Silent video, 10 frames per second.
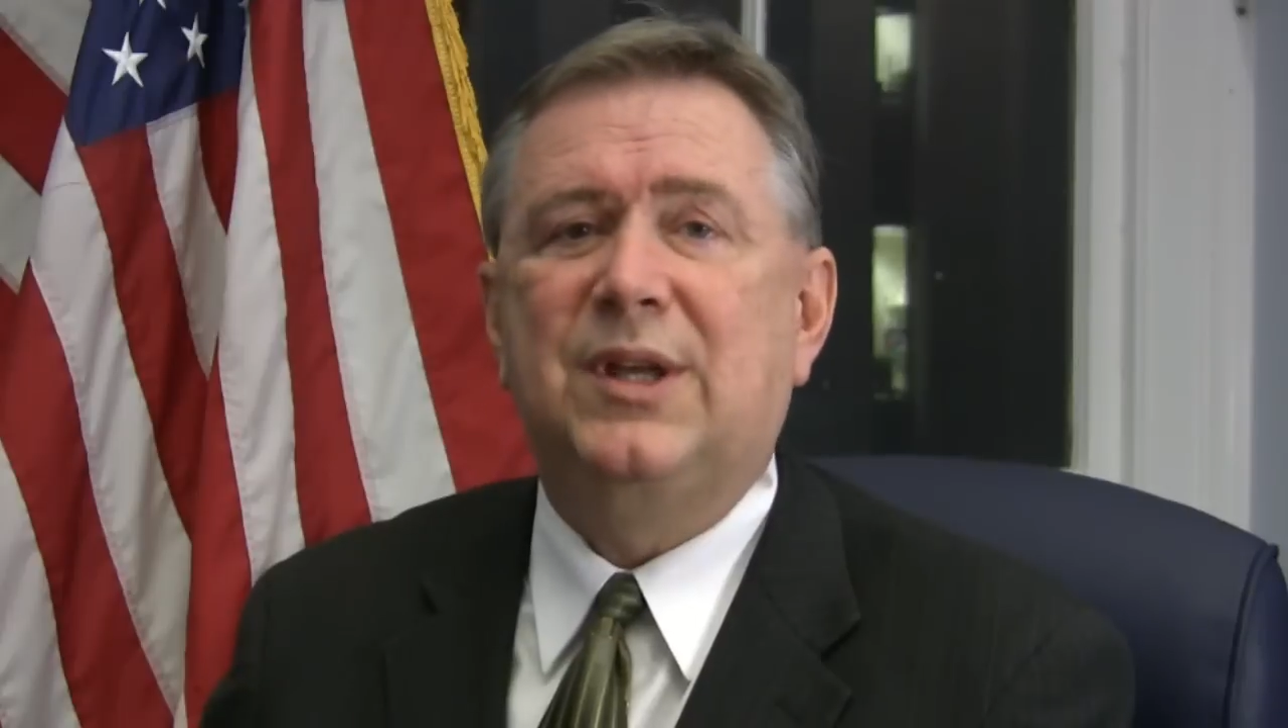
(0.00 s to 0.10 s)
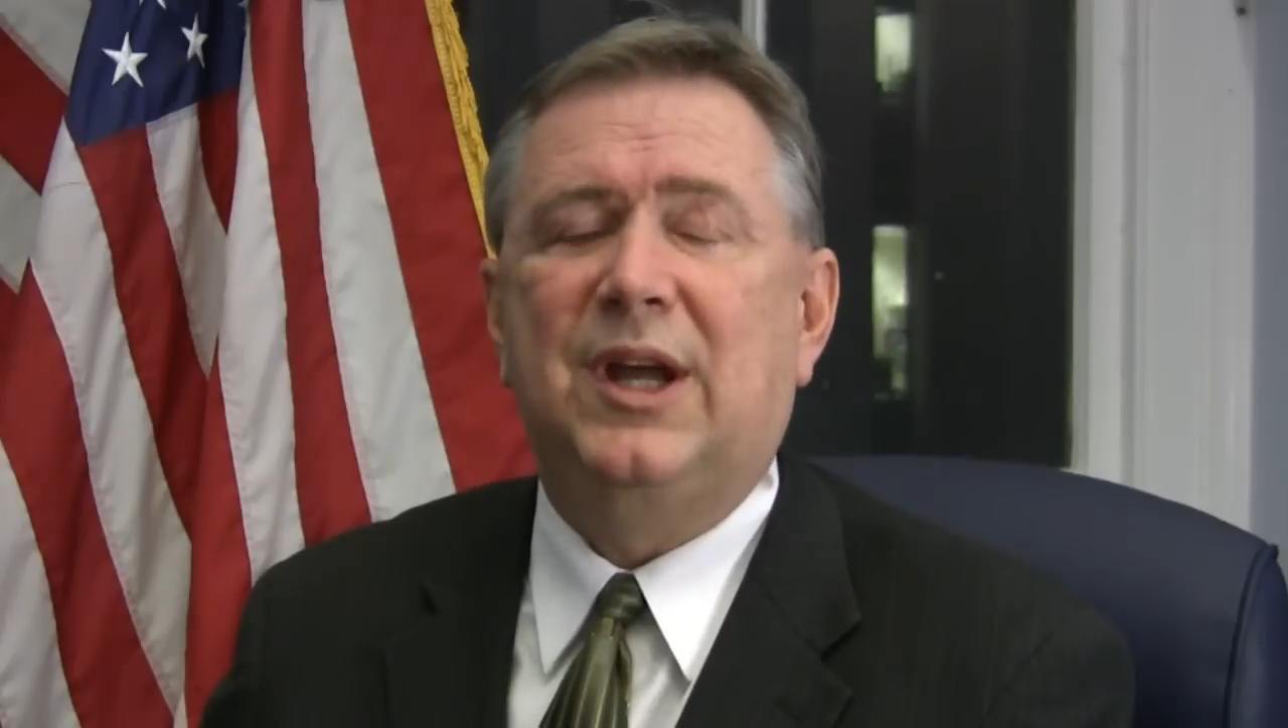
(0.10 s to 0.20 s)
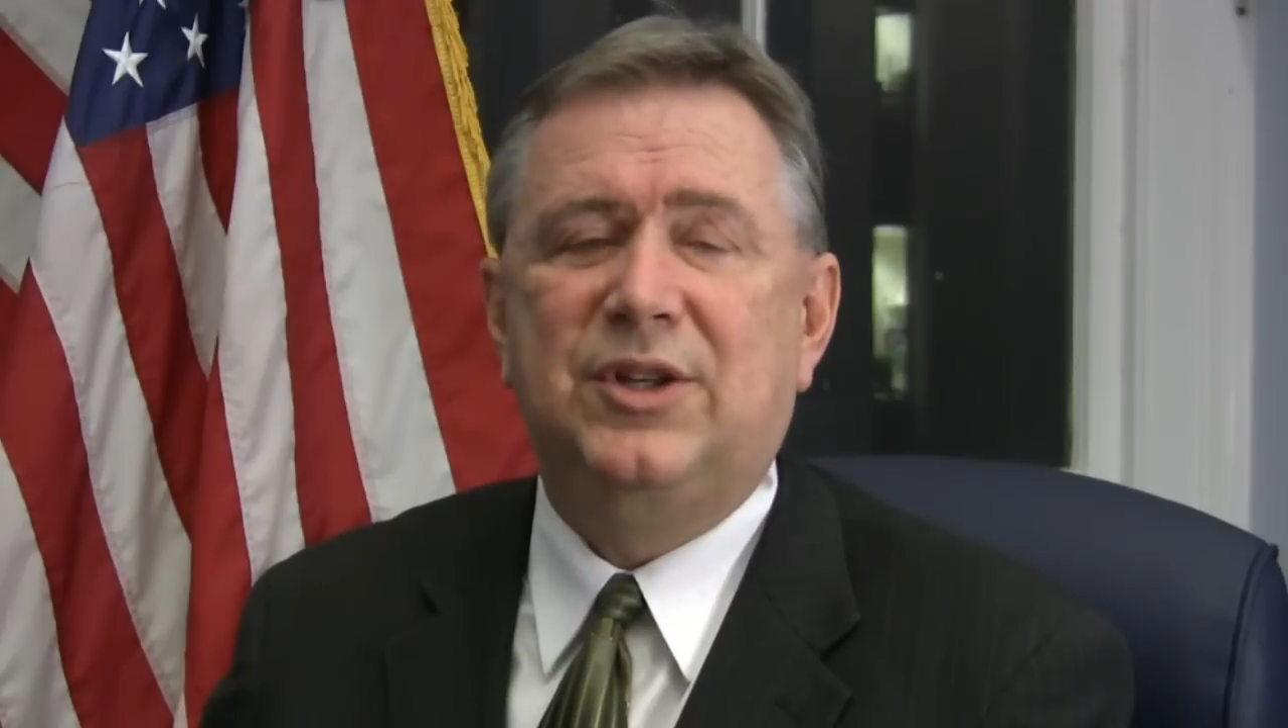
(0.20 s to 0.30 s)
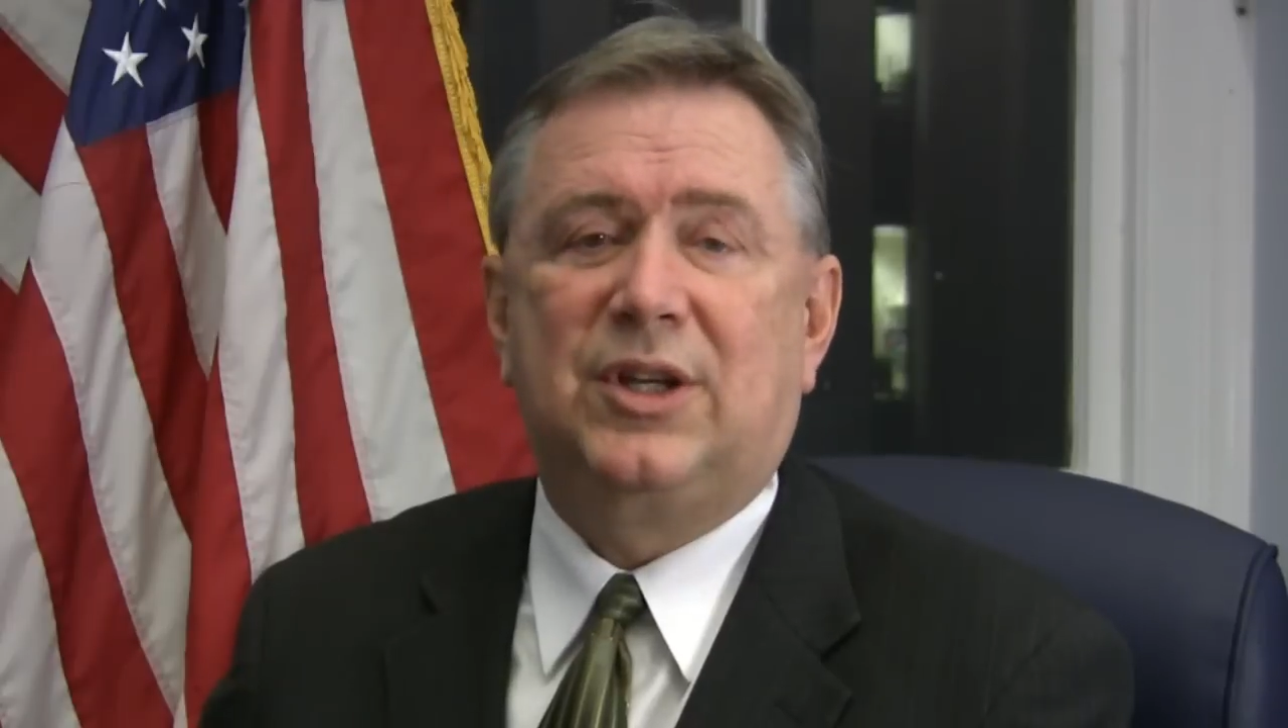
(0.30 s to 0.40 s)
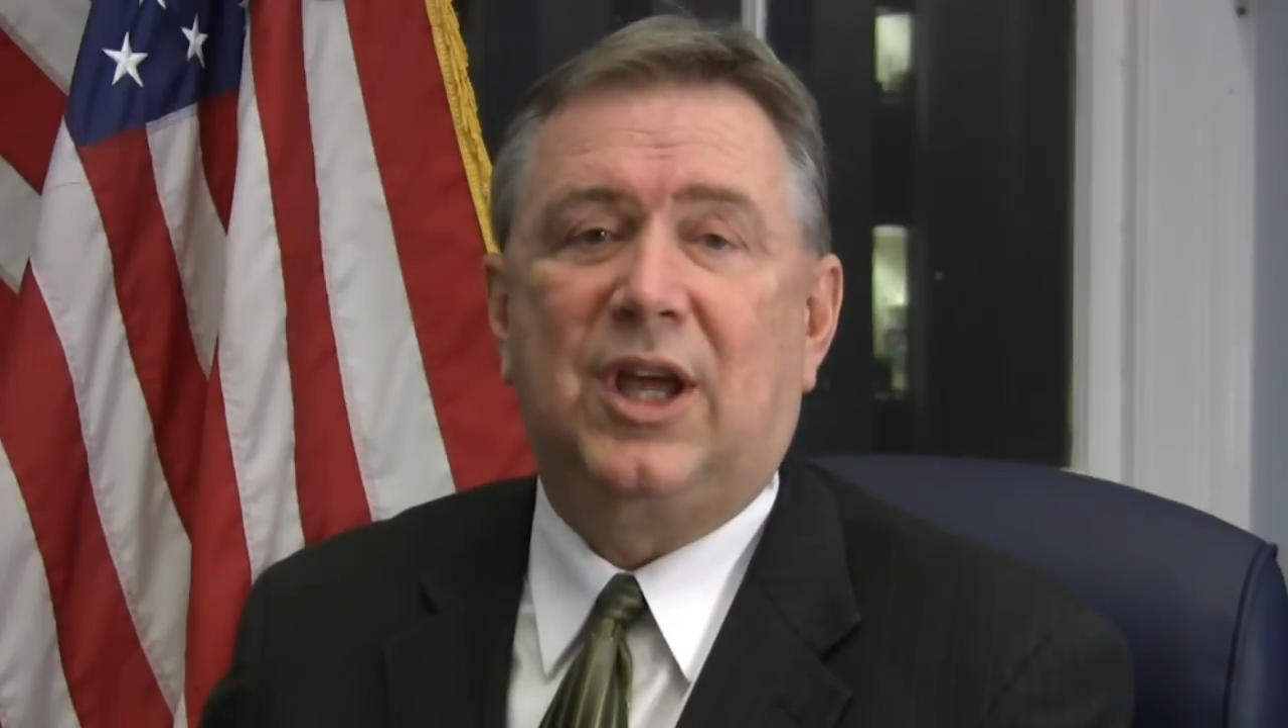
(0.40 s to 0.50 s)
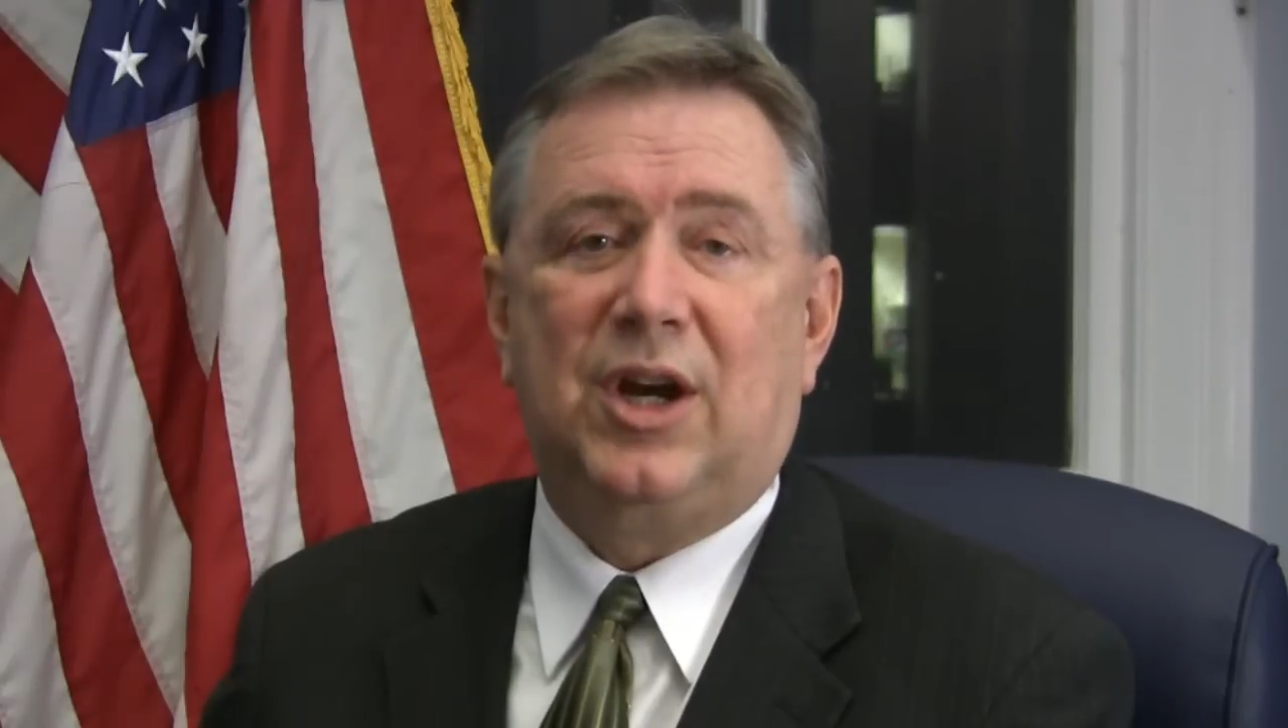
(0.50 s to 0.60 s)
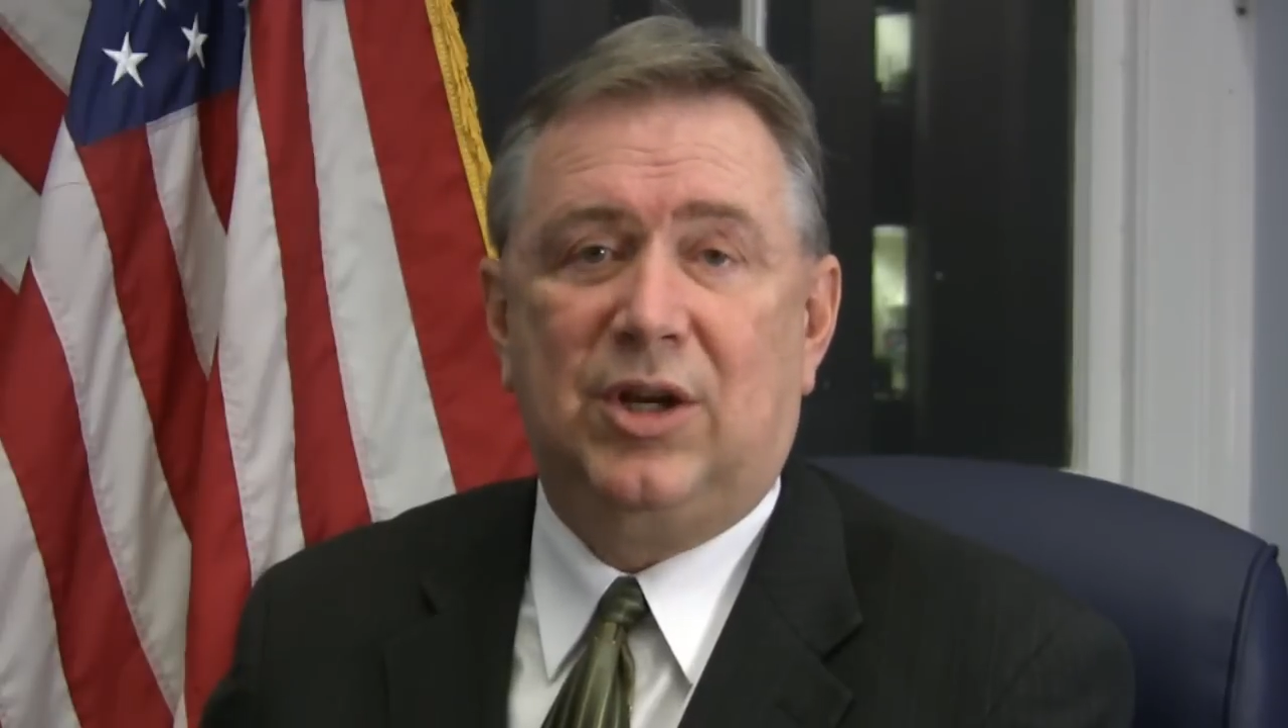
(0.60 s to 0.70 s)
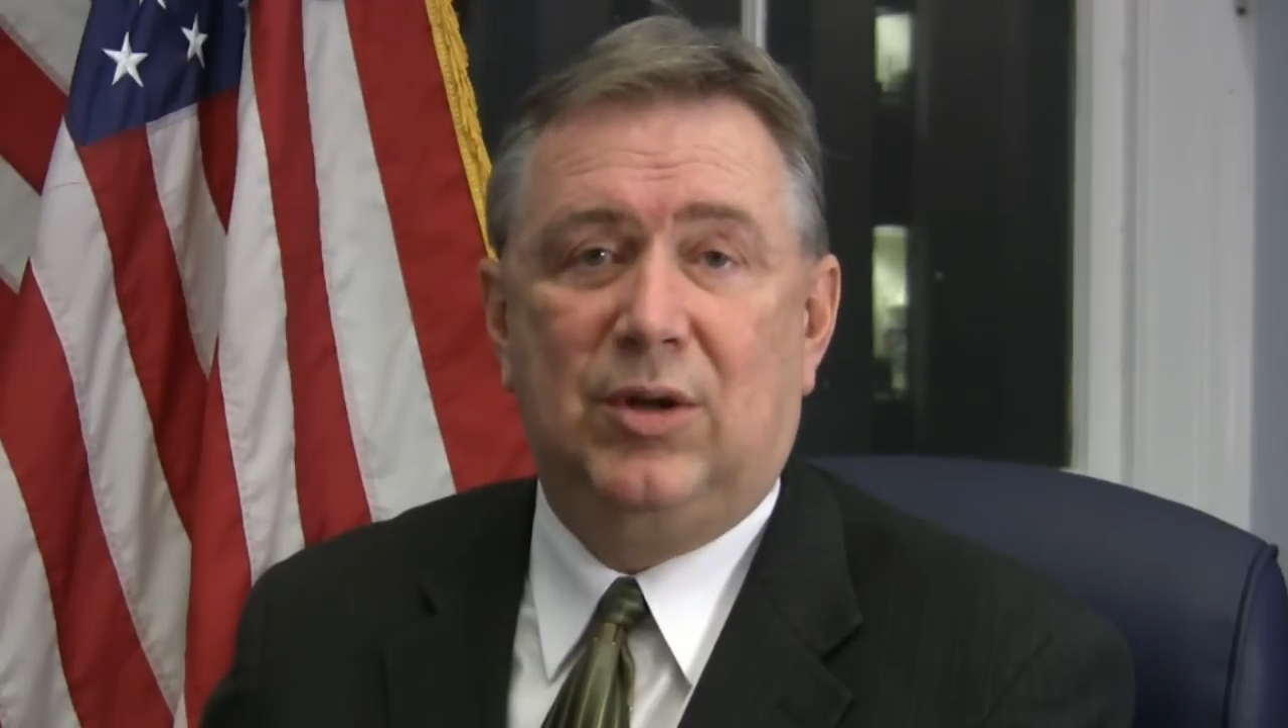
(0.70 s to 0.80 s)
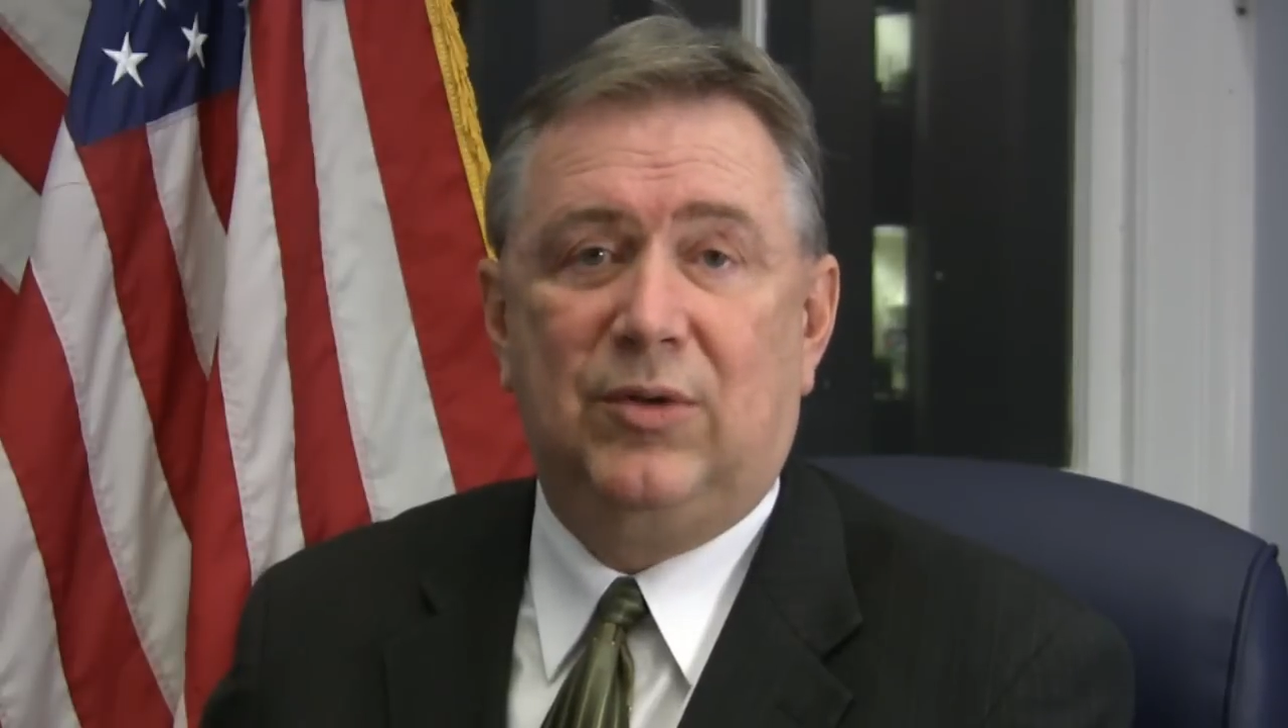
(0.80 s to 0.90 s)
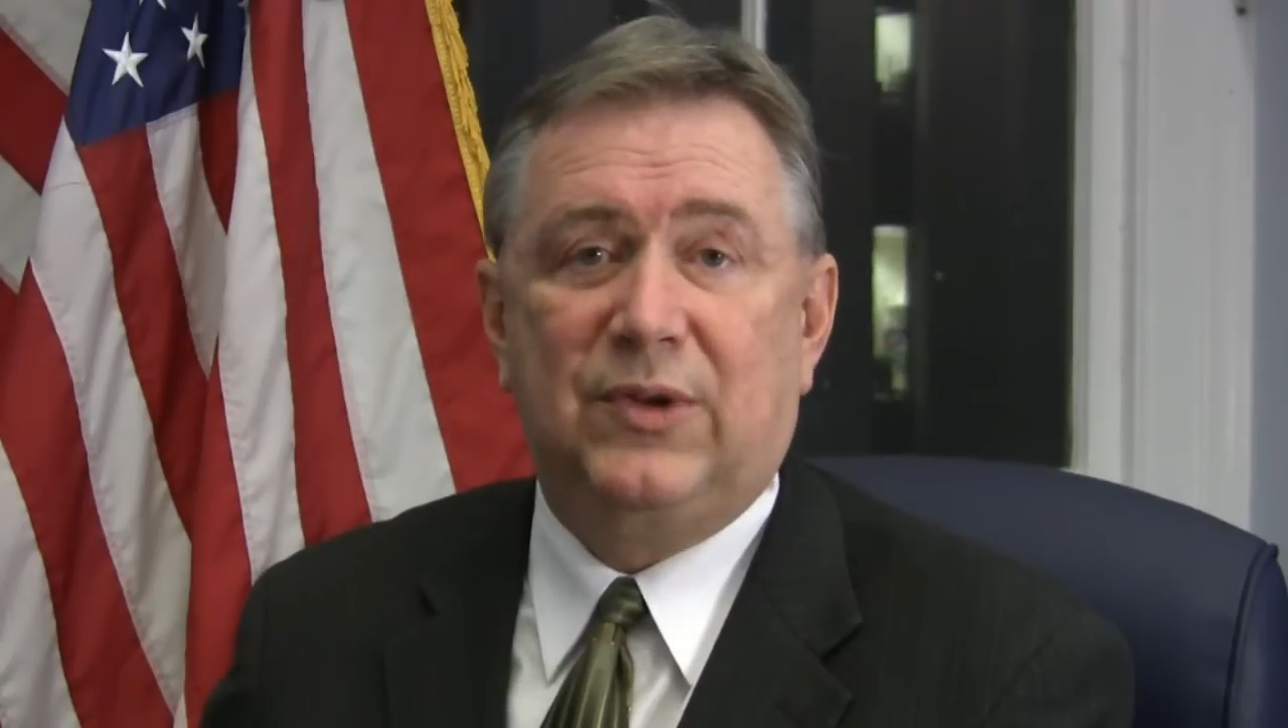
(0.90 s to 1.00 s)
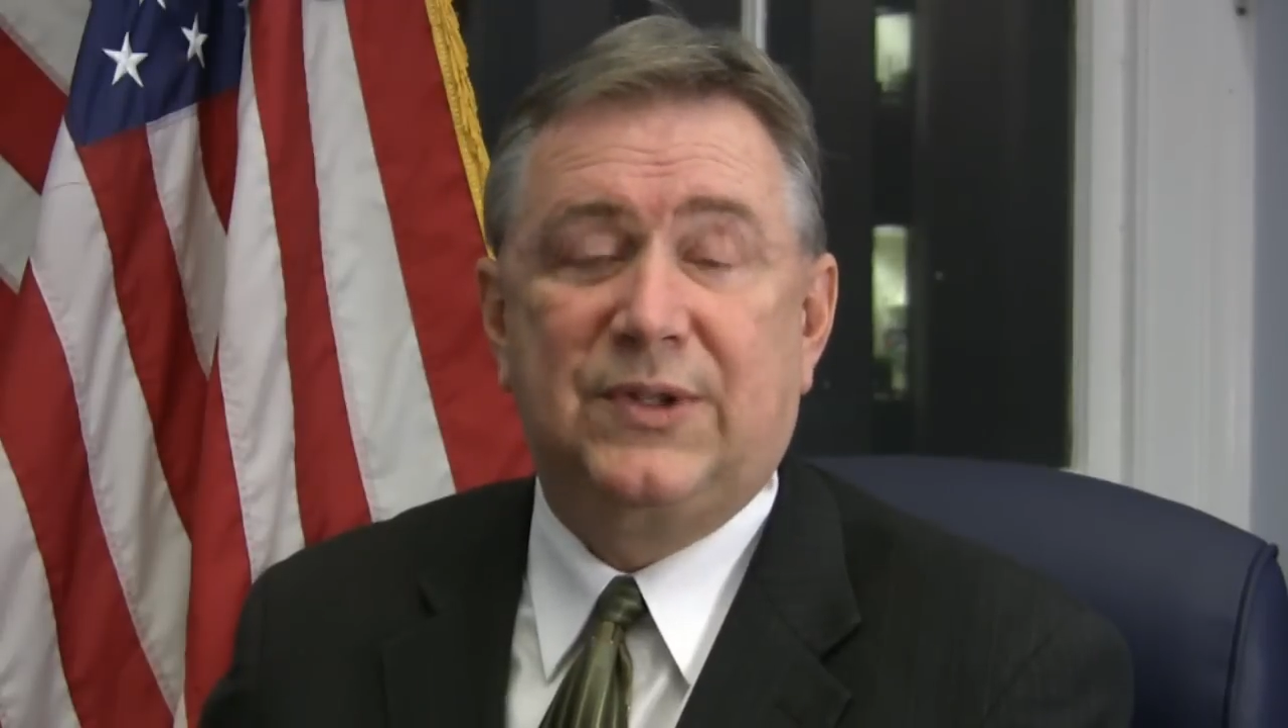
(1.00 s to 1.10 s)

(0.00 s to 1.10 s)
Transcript: to educate our youth